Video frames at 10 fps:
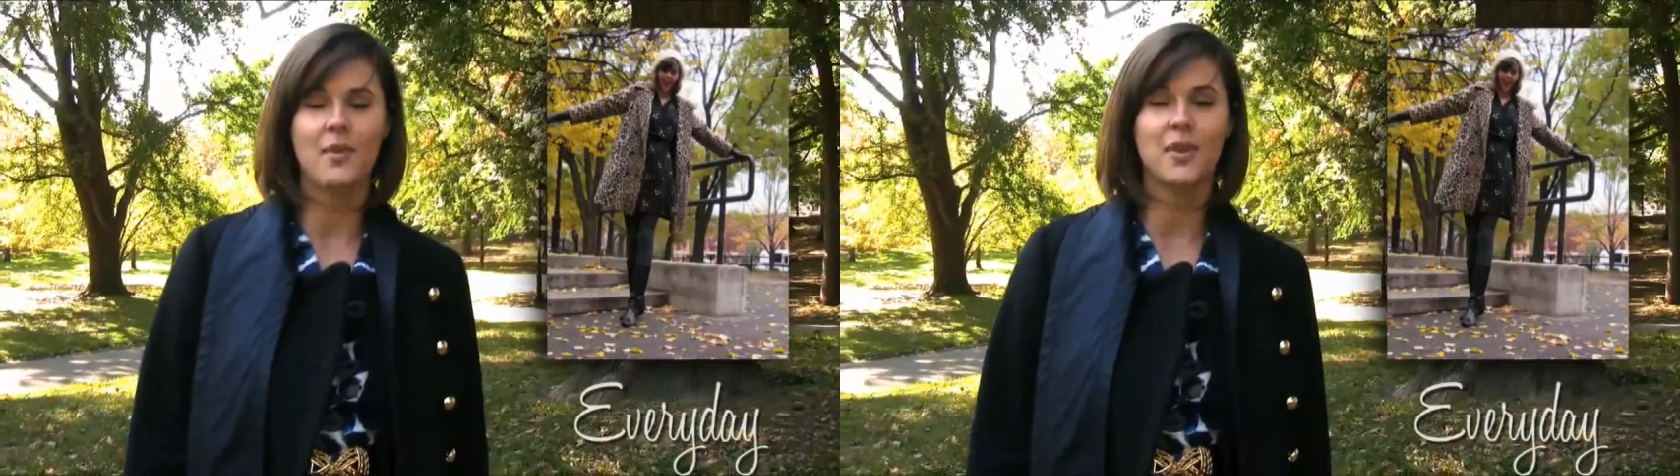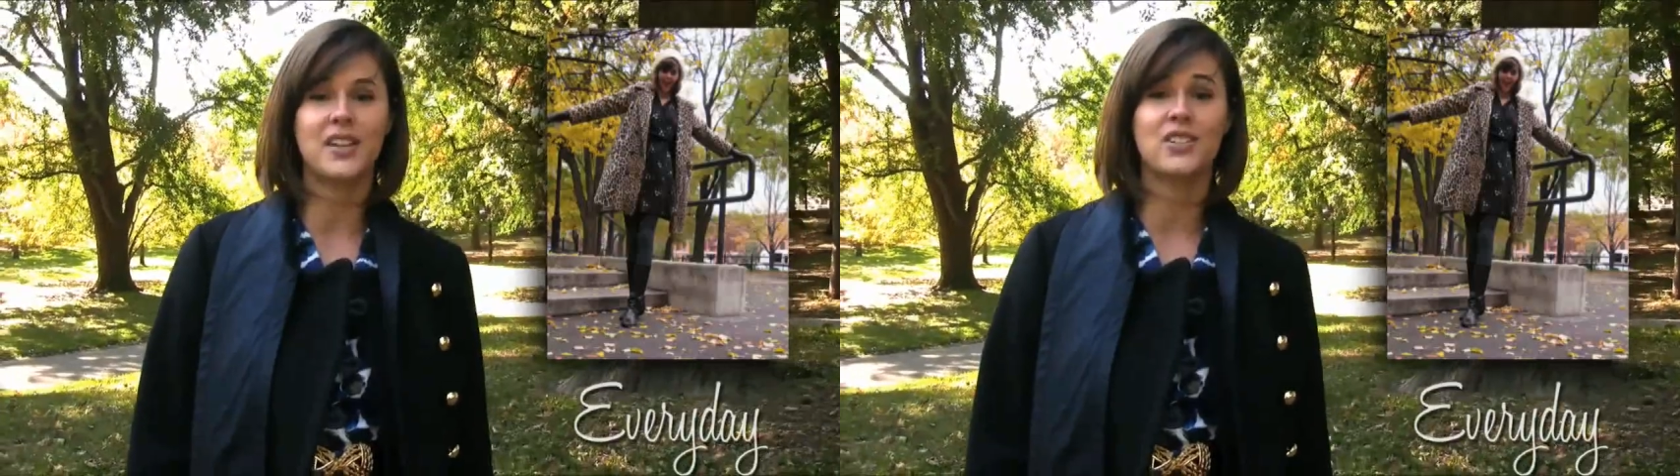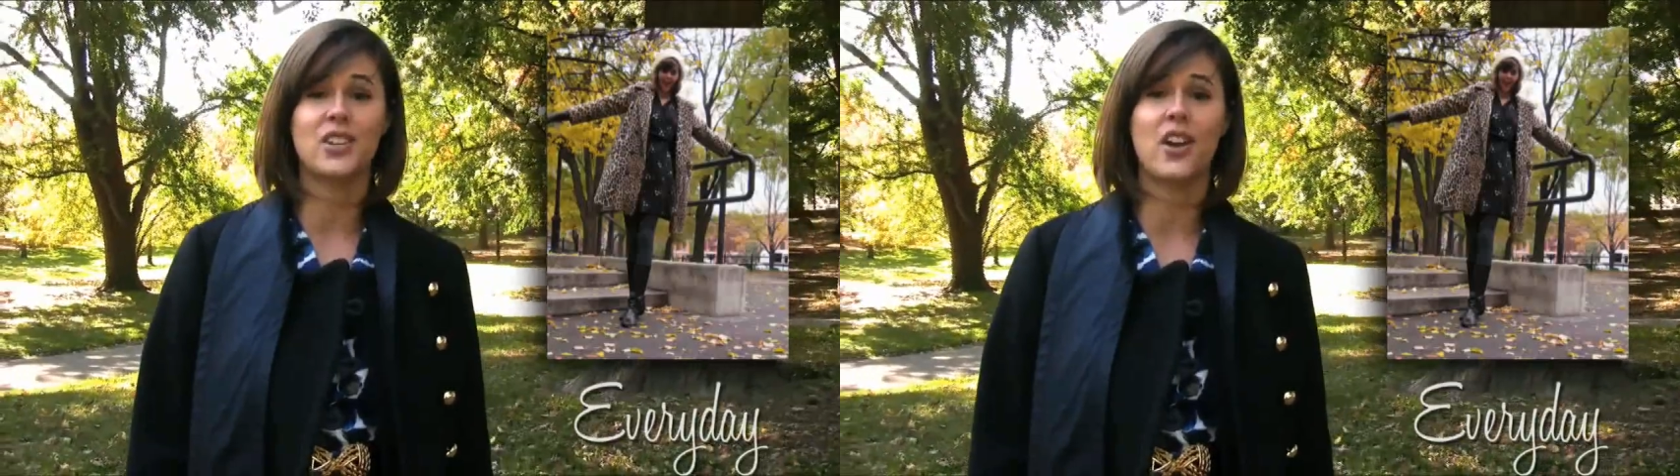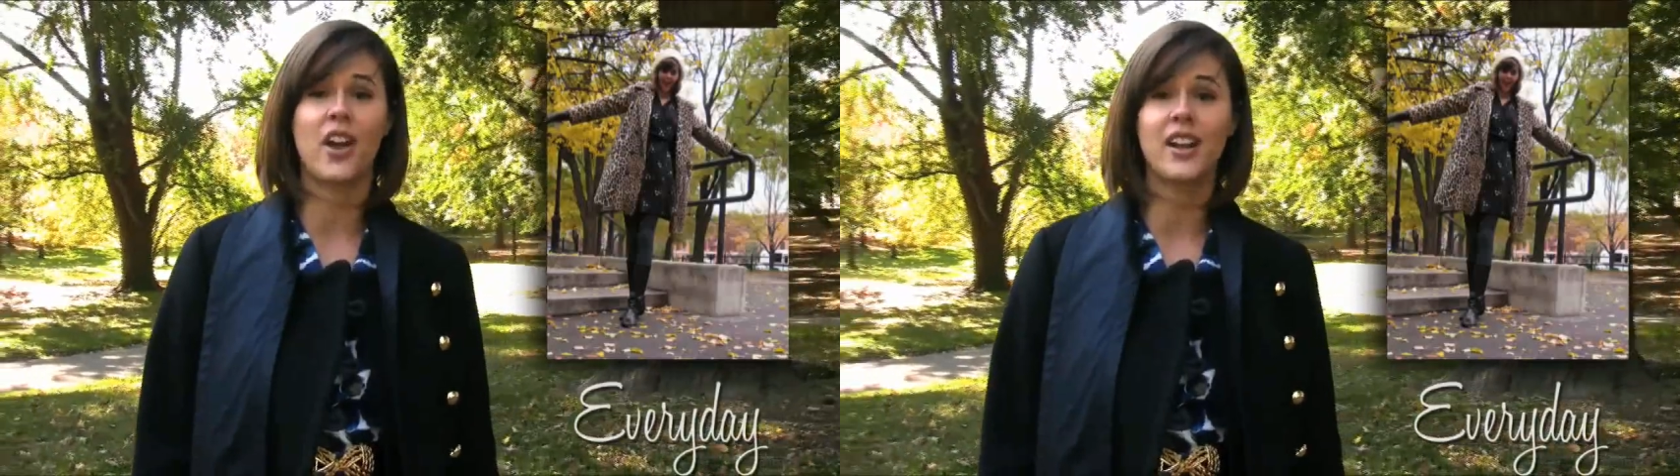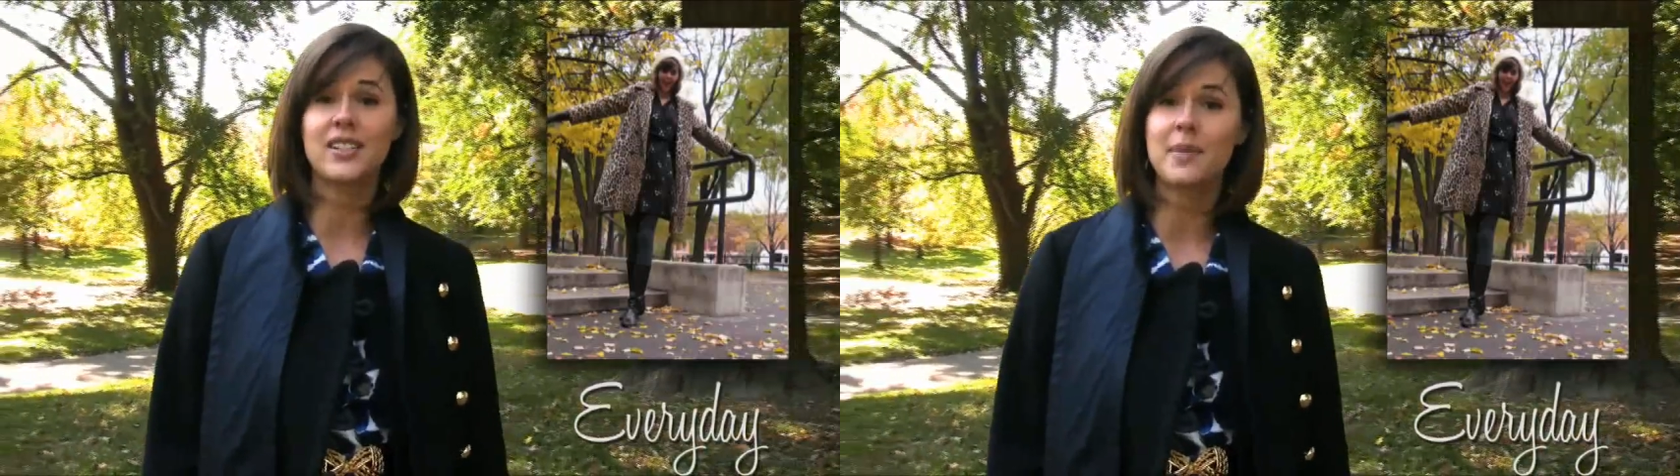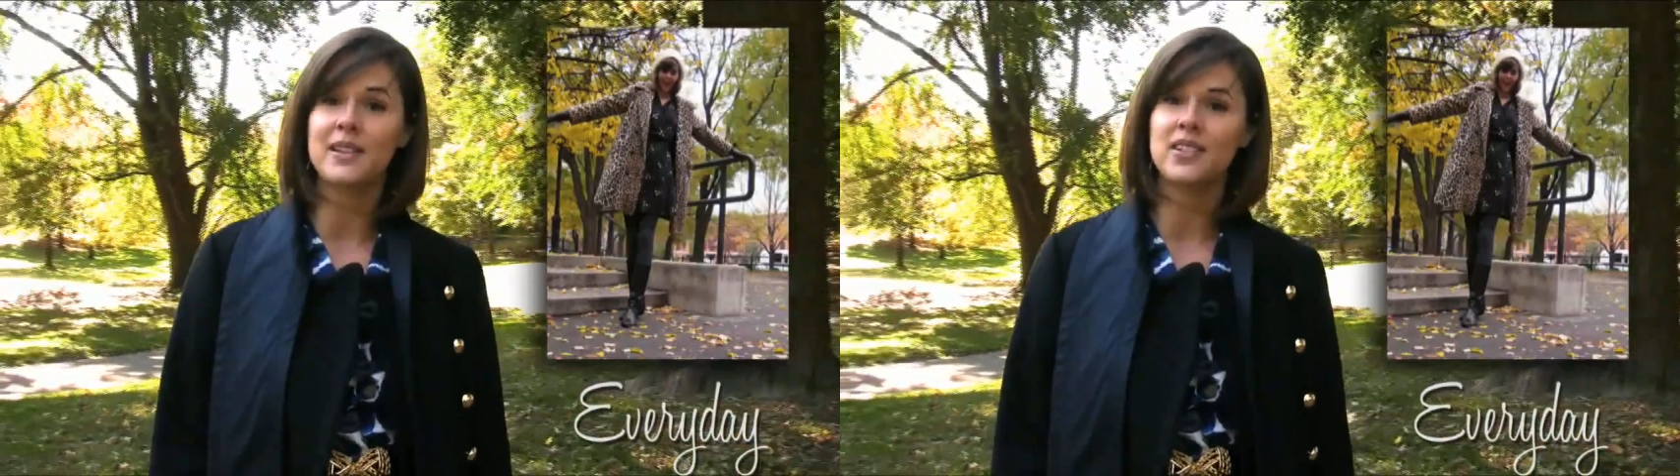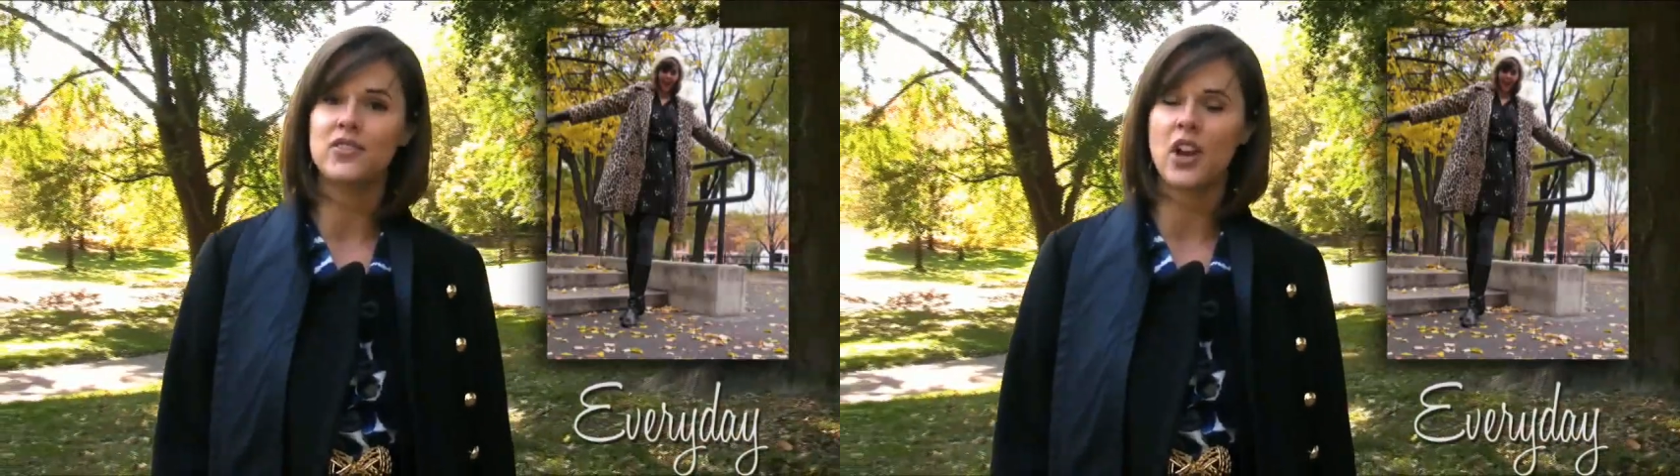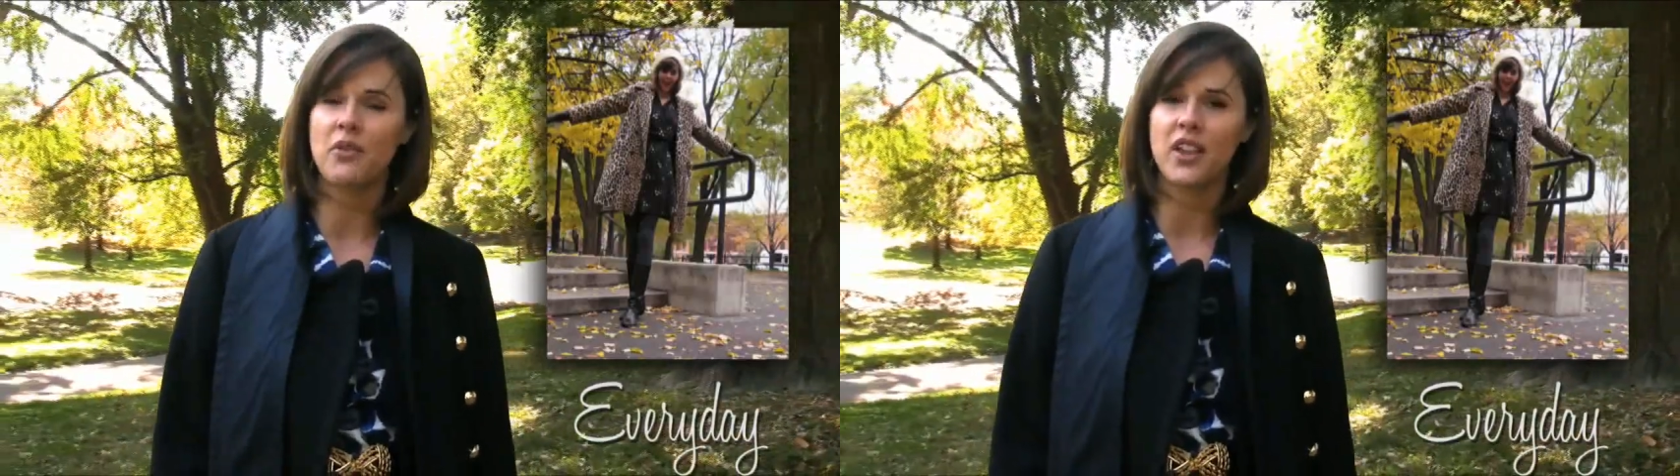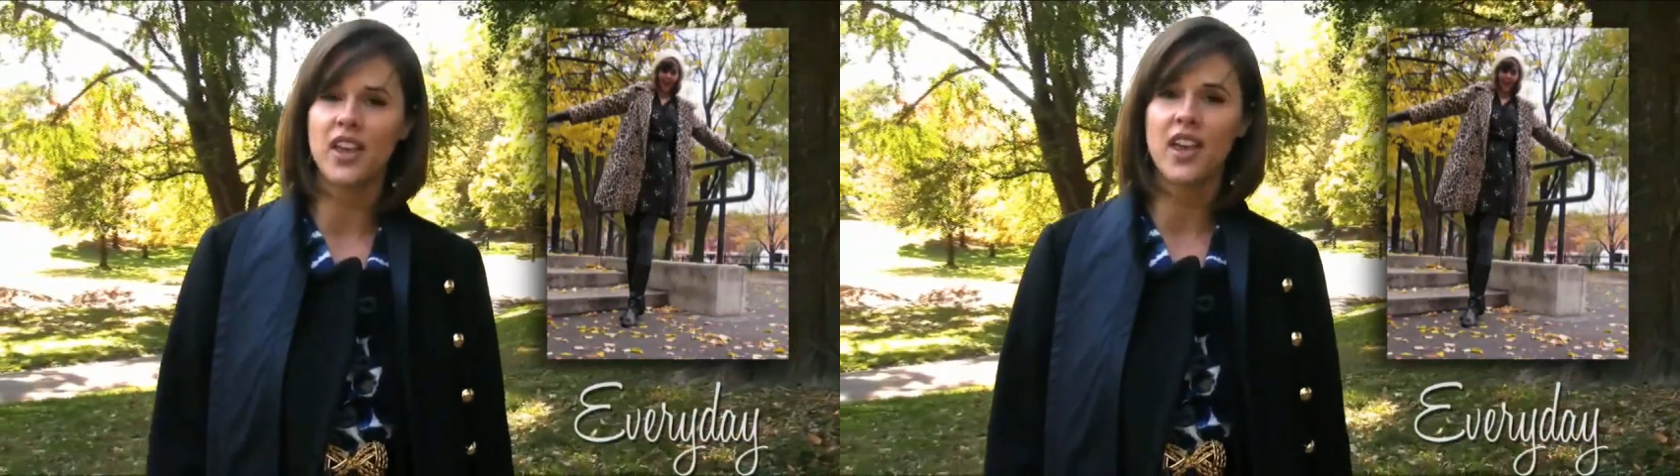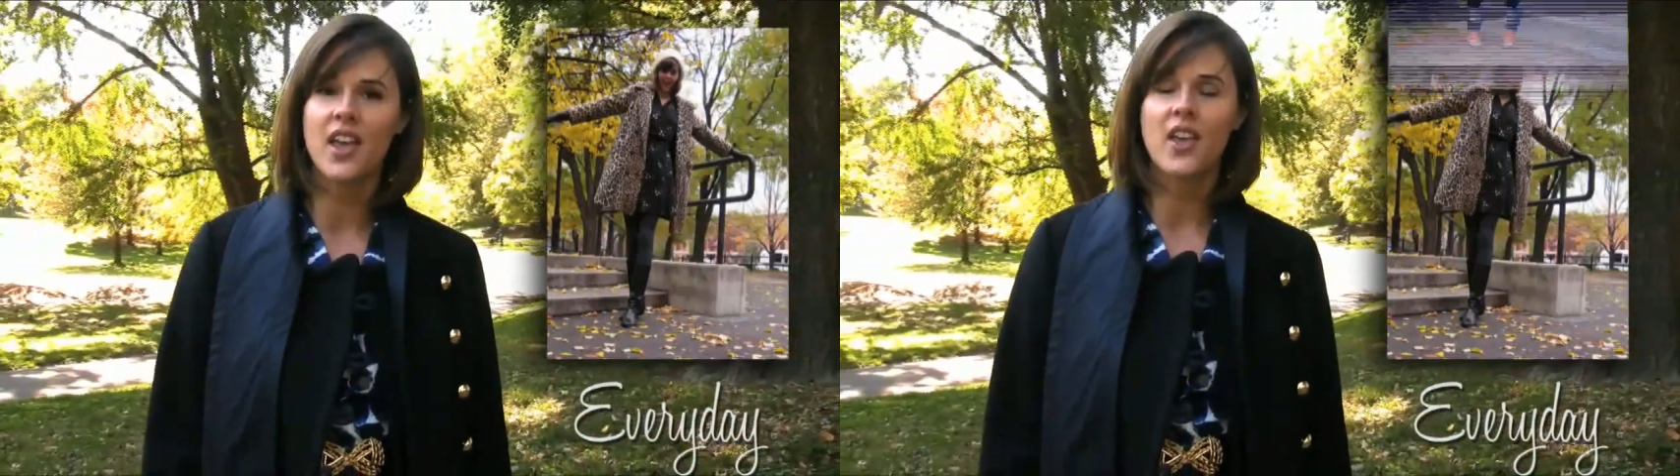because they're inexpensive
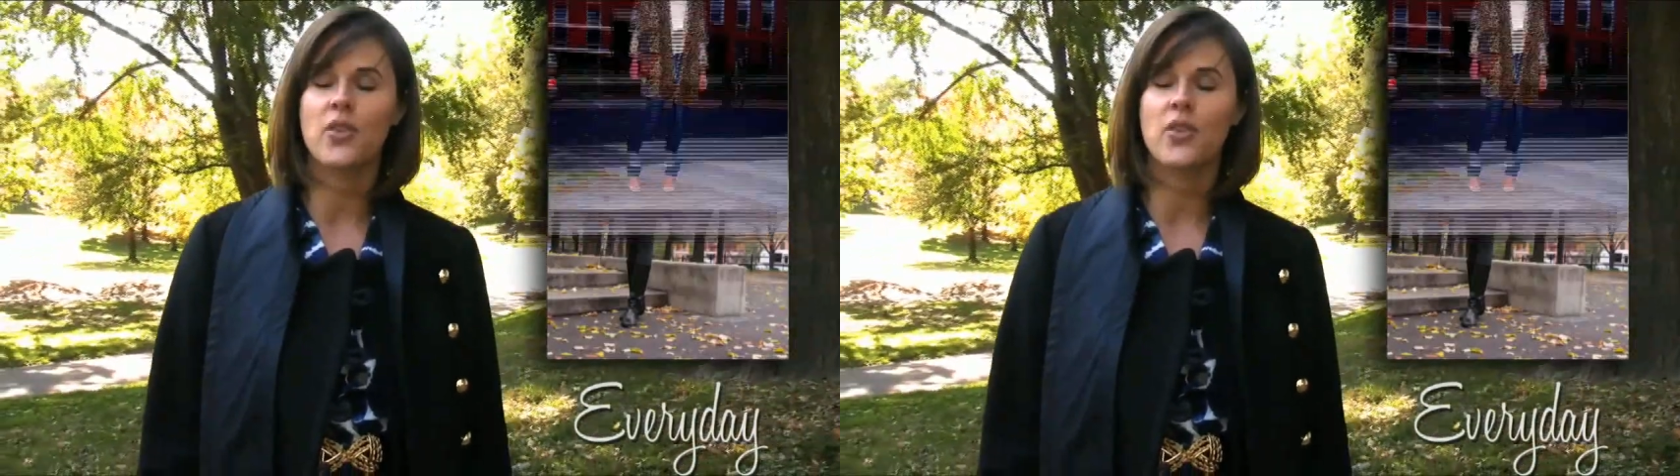generally,